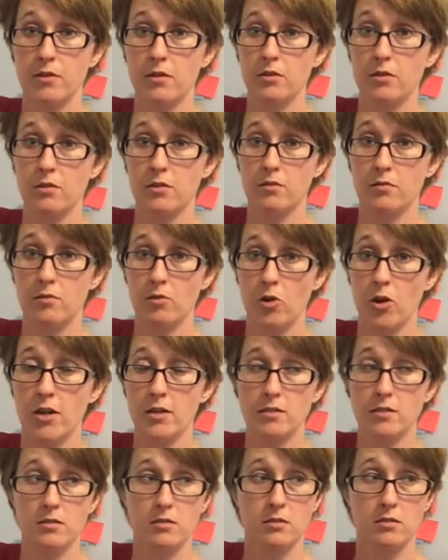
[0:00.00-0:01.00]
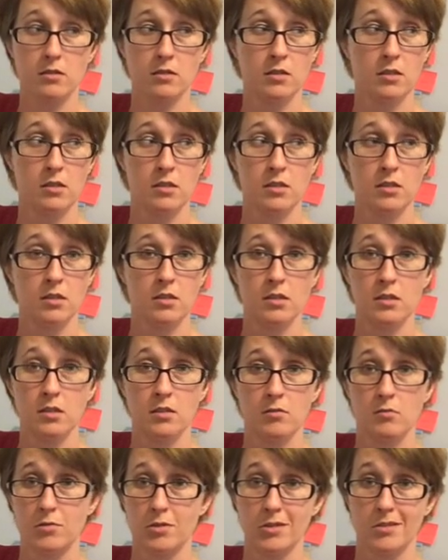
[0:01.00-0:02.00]
vinaigrette,
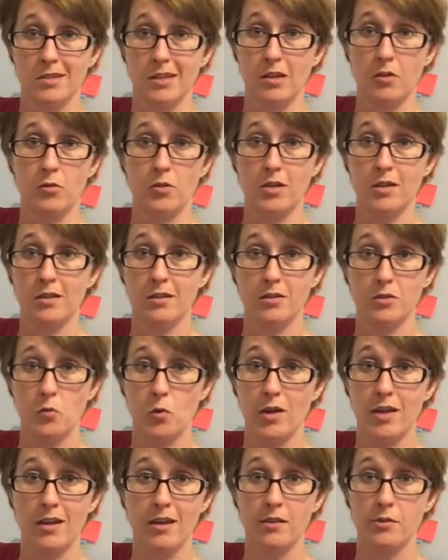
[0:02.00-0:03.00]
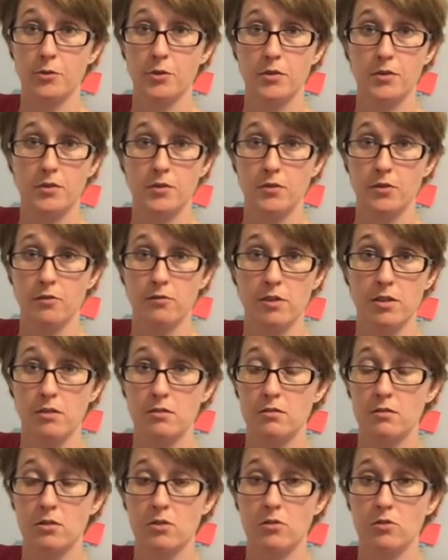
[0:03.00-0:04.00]
which is like only like 20 calories a serving.
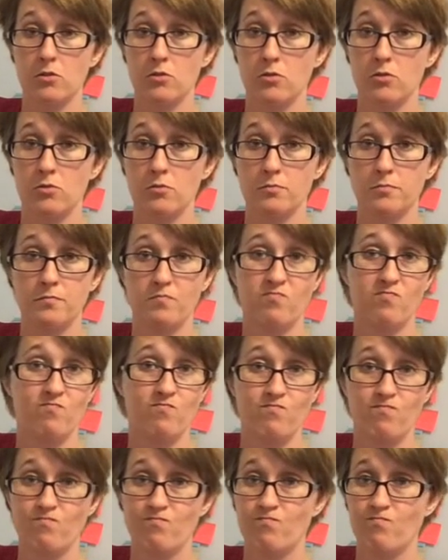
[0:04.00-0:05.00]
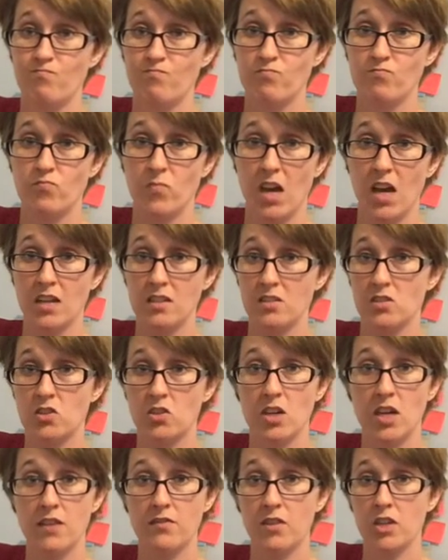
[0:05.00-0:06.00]
So I
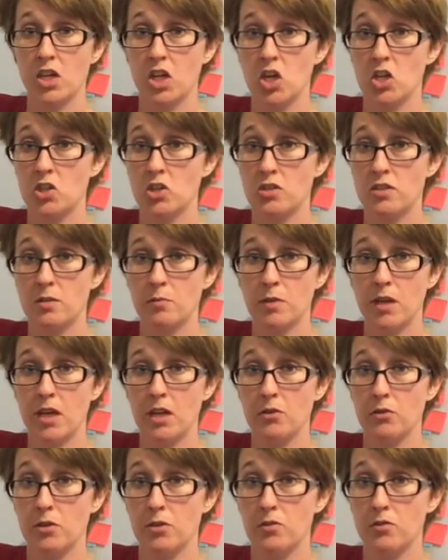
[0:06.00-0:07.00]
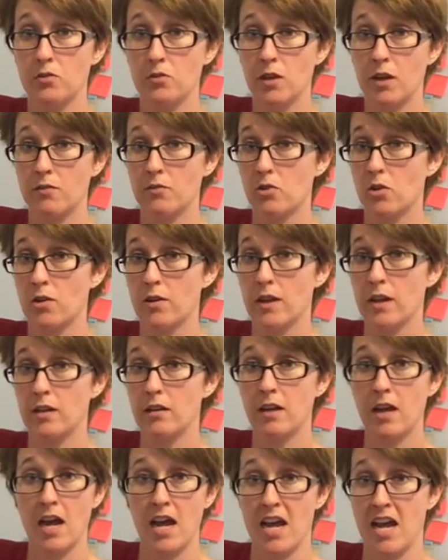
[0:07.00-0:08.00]
still have like 100 and something calories after all that,
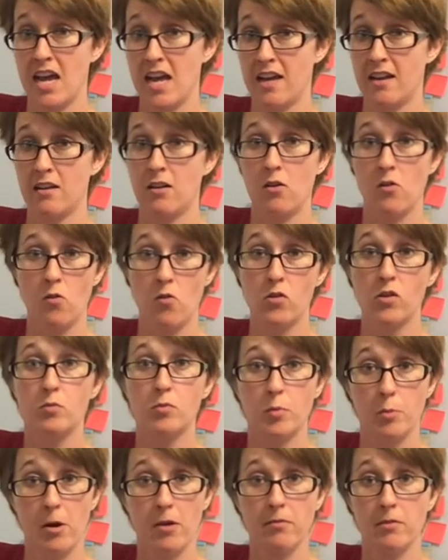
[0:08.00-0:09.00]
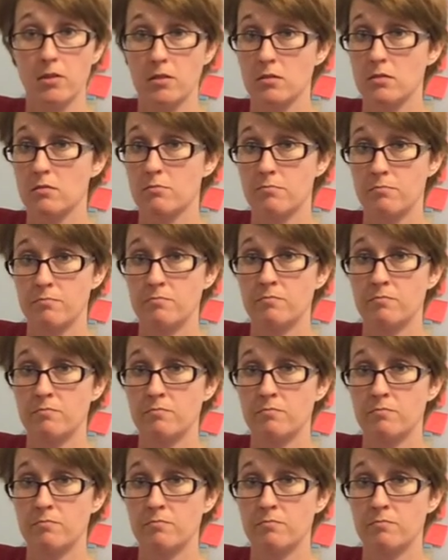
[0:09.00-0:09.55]
and I had a horrible breakfast.